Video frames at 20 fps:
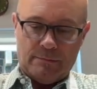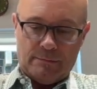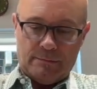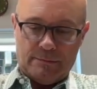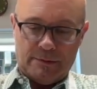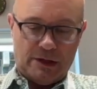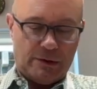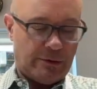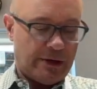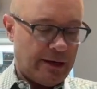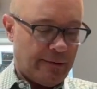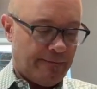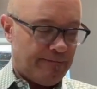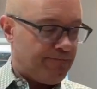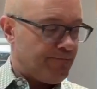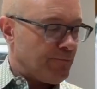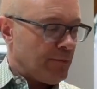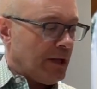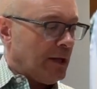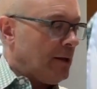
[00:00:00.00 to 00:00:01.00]
Okay,
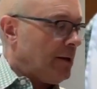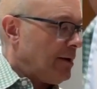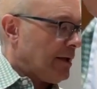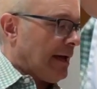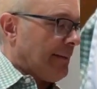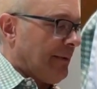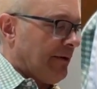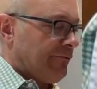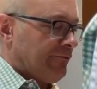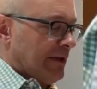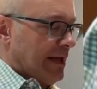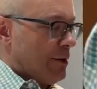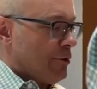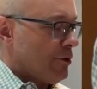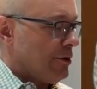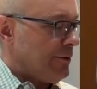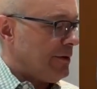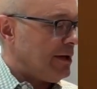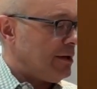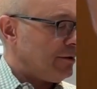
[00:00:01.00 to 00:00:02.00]
got my flour
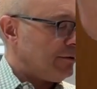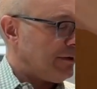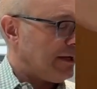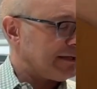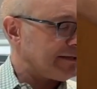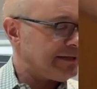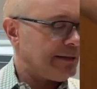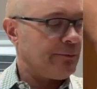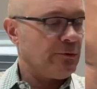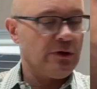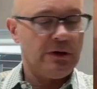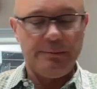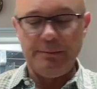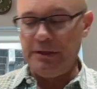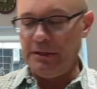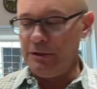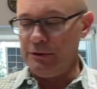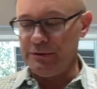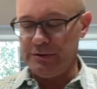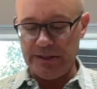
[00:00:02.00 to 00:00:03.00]
in there. Next, I'm going to
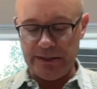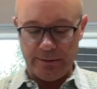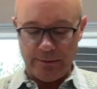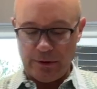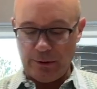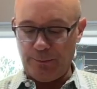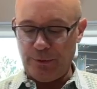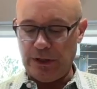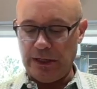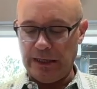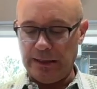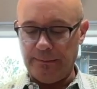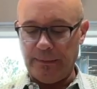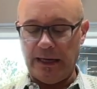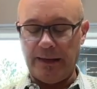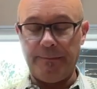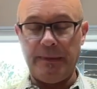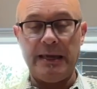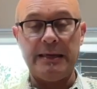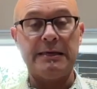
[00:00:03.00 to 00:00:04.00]
be putting in my
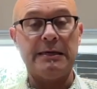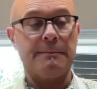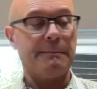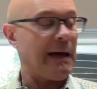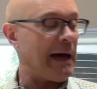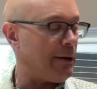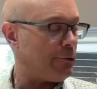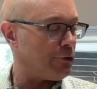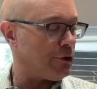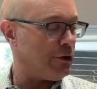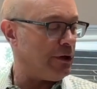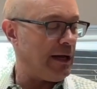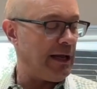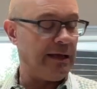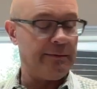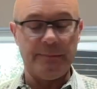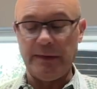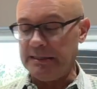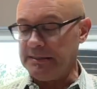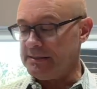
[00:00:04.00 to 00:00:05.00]
baking powder
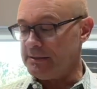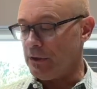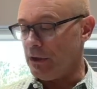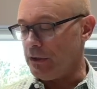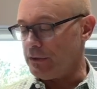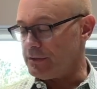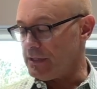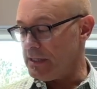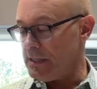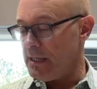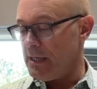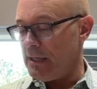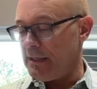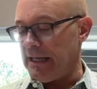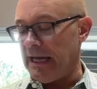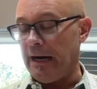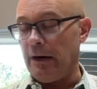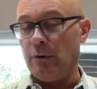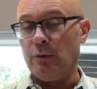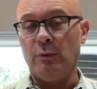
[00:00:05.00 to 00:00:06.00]
and my salt.
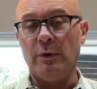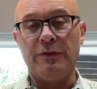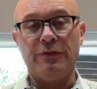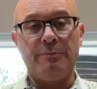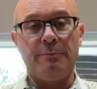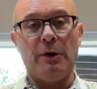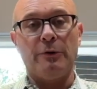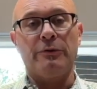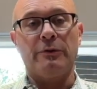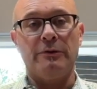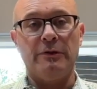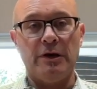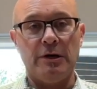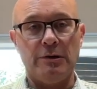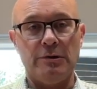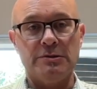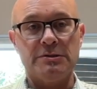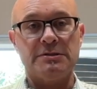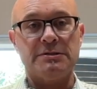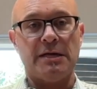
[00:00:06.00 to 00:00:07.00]
Now, with both of
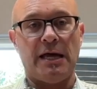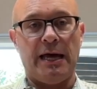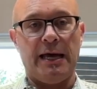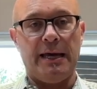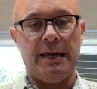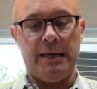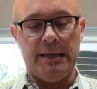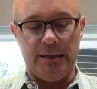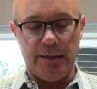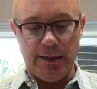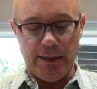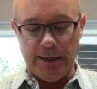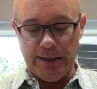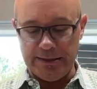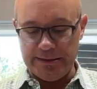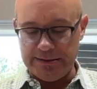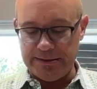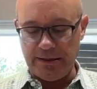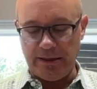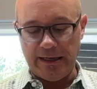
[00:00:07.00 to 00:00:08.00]
those, I
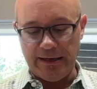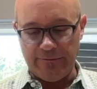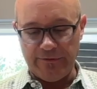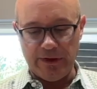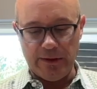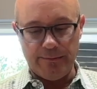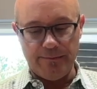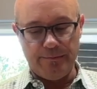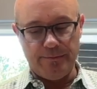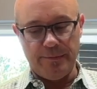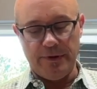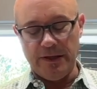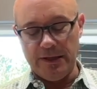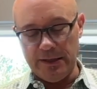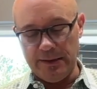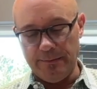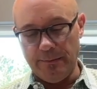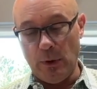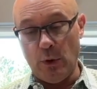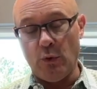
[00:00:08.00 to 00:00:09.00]
still have
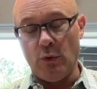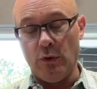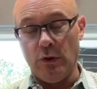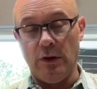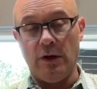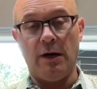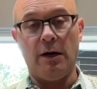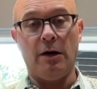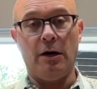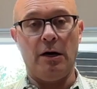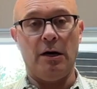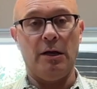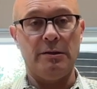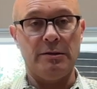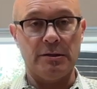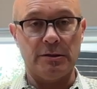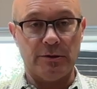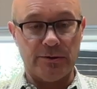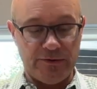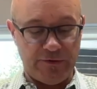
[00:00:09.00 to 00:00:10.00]
the bowl on
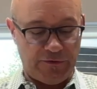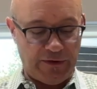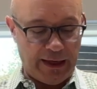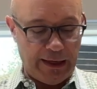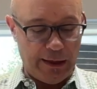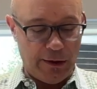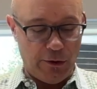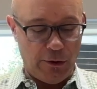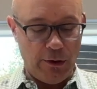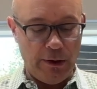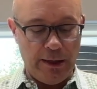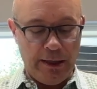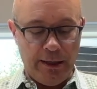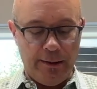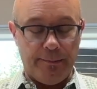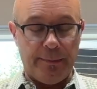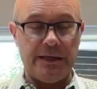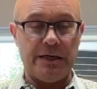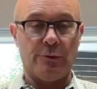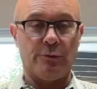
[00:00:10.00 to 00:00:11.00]
the scale,
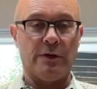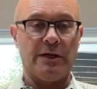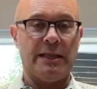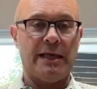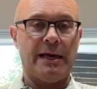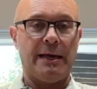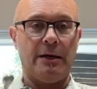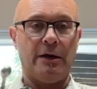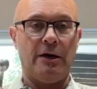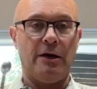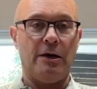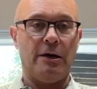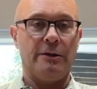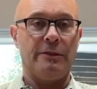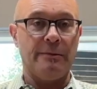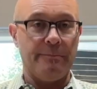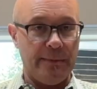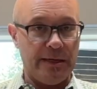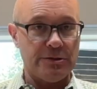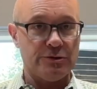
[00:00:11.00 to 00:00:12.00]
but I rely on
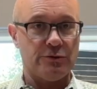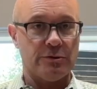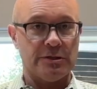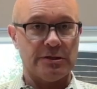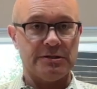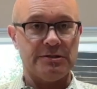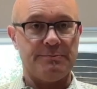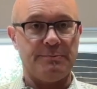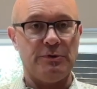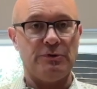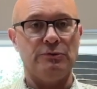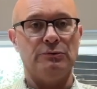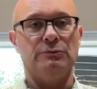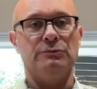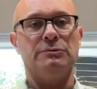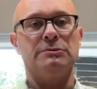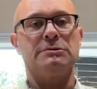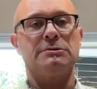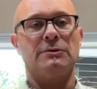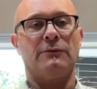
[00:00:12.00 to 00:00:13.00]
the measuring
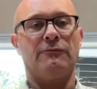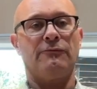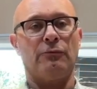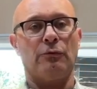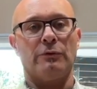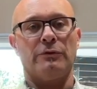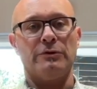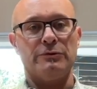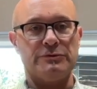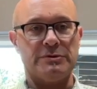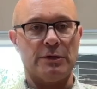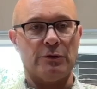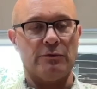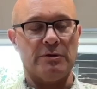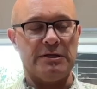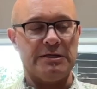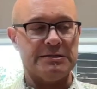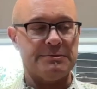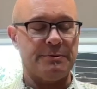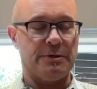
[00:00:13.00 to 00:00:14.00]
spoons for those
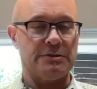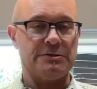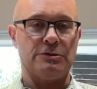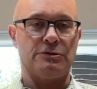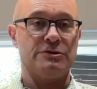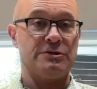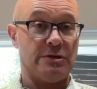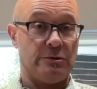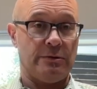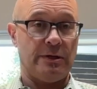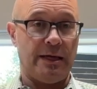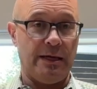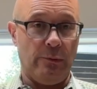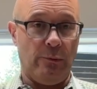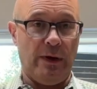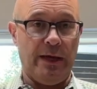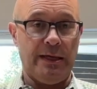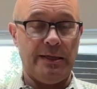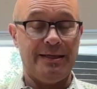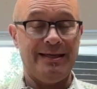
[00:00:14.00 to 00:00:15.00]
ingredients because they're so
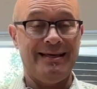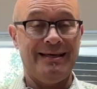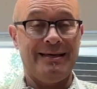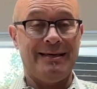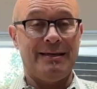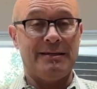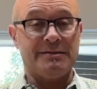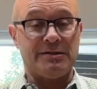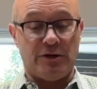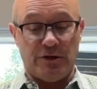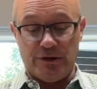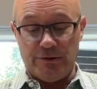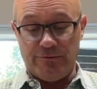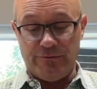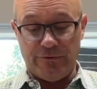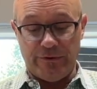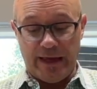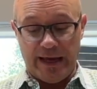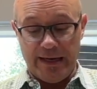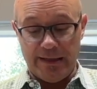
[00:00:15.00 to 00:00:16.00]
lightweight. It's hard
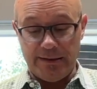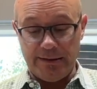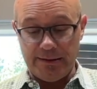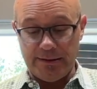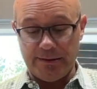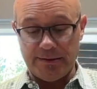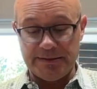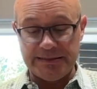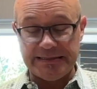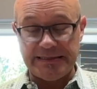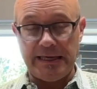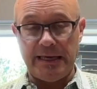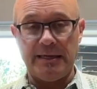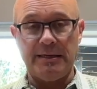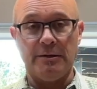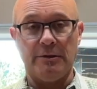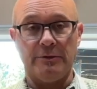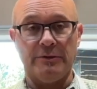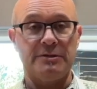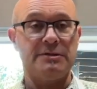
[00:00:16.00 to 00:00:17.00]
for that
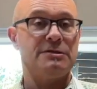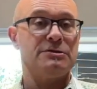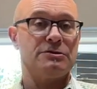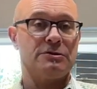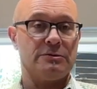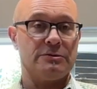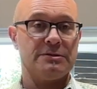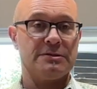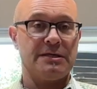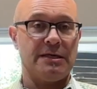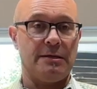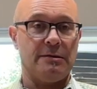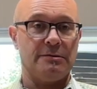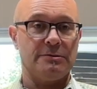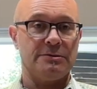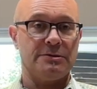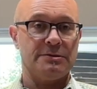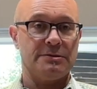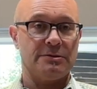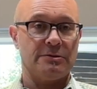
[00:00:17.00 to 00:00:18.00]
scale, the digital scale,
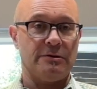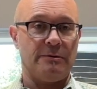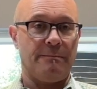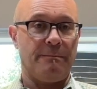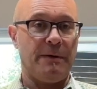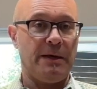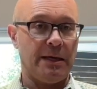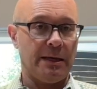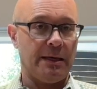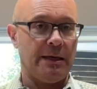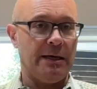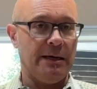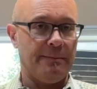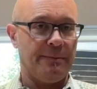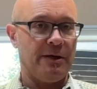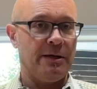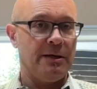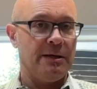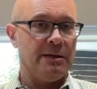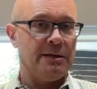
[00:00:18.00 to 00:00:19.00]
to sort of pick
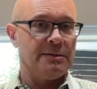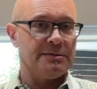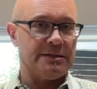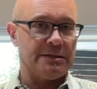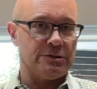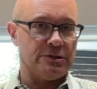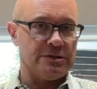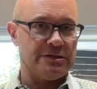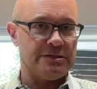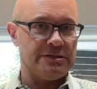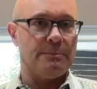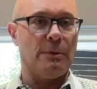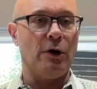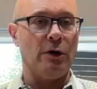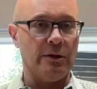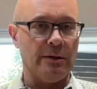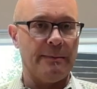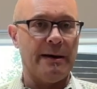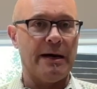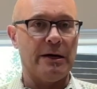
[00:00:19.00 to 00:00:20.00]
up such a
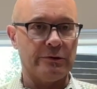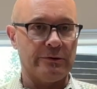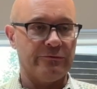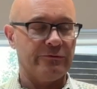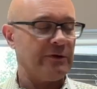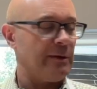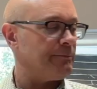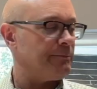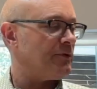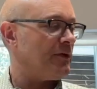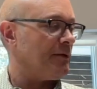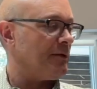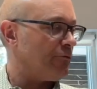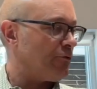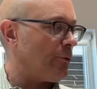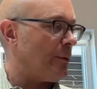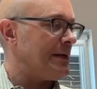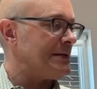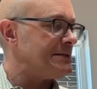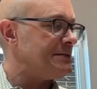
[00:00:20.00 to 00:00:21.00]
small amount of something.
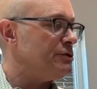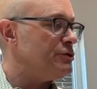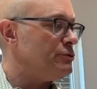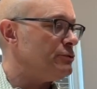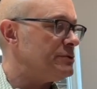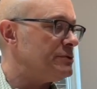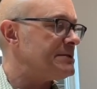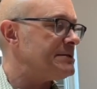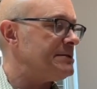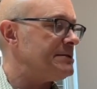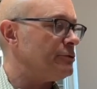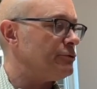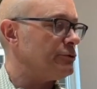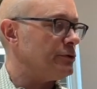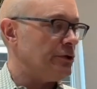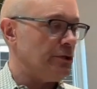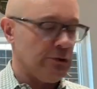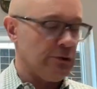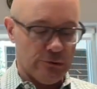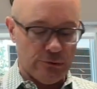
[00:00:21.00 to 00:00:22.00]
So I do still
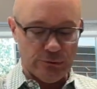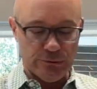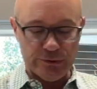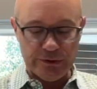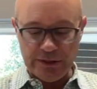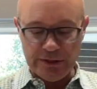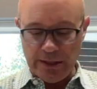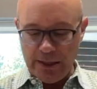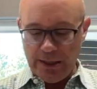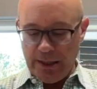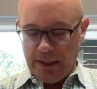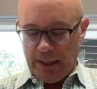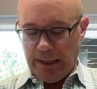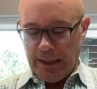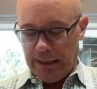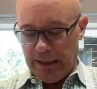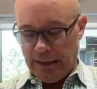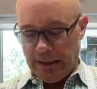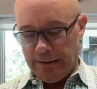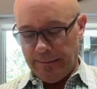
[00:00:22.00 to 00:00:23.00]
use
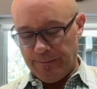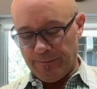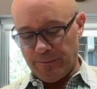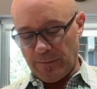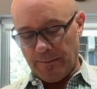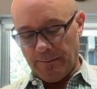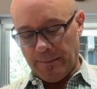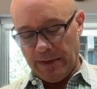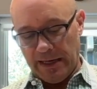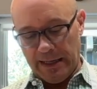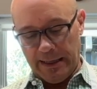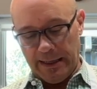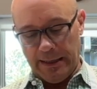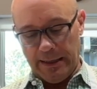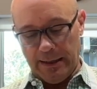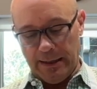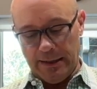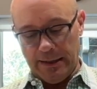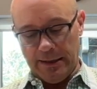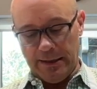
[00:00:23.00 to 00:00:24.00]
my
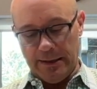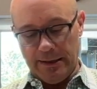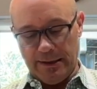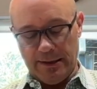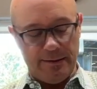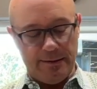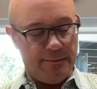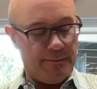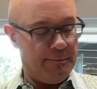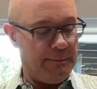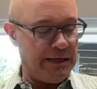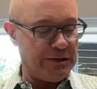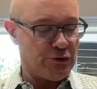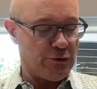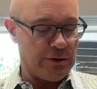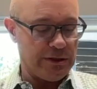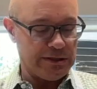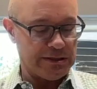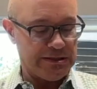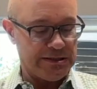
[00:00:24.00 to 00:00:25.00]

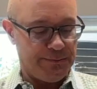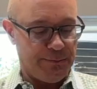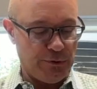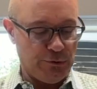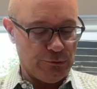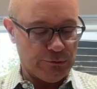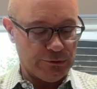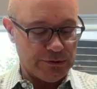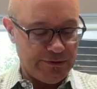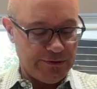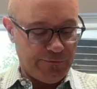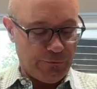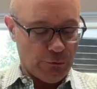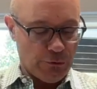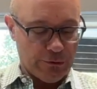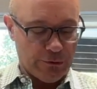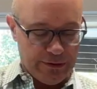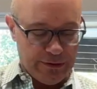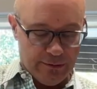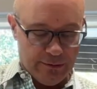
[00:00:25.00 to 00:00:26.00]
measuring spoons
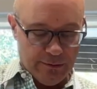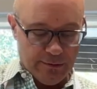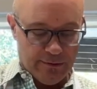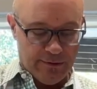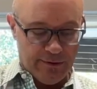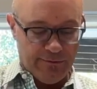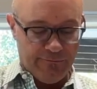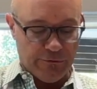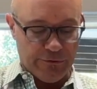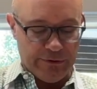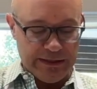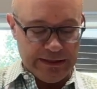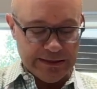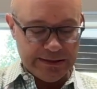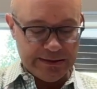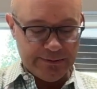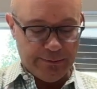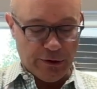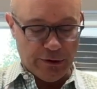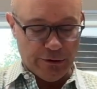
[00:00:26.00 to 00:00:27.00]
for these
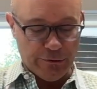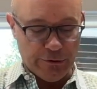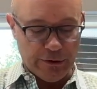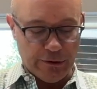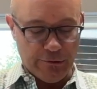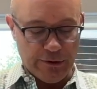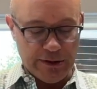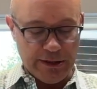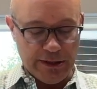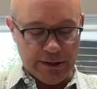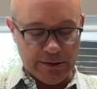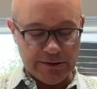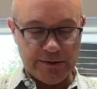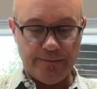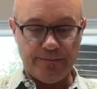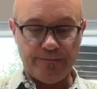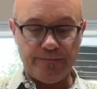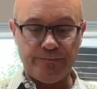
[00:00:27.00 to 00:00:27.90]
smaller ingredients.